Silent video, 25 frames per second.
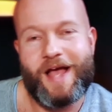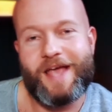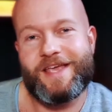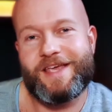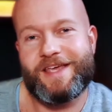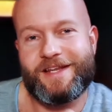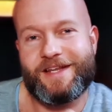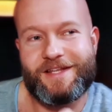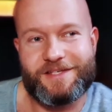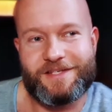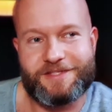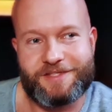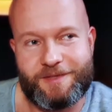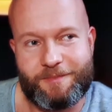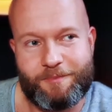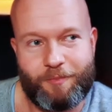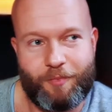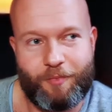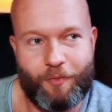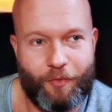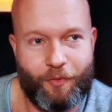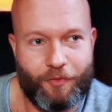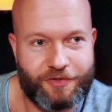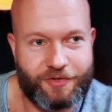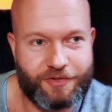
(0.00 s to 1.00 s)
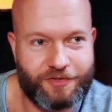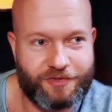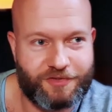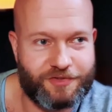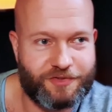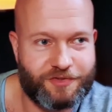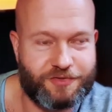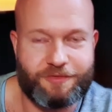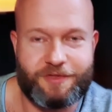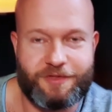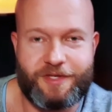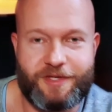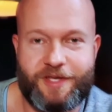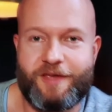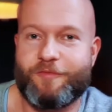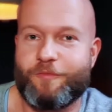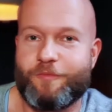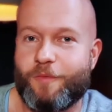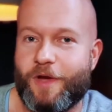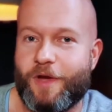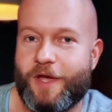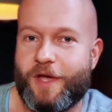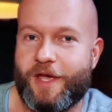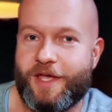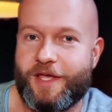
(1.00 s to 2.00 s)
it is important to give
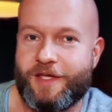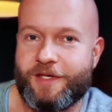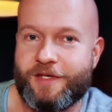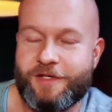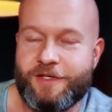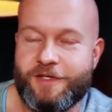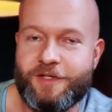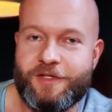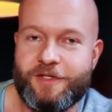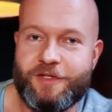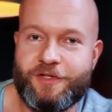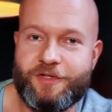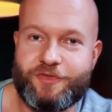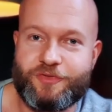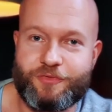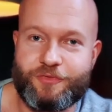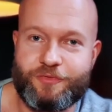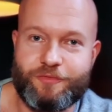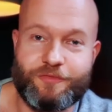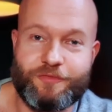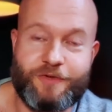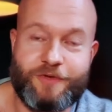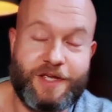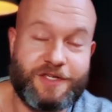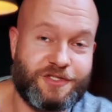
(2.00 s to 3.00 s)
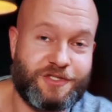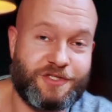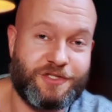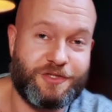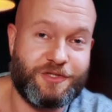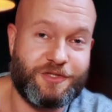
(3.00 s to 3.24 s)
way to rescue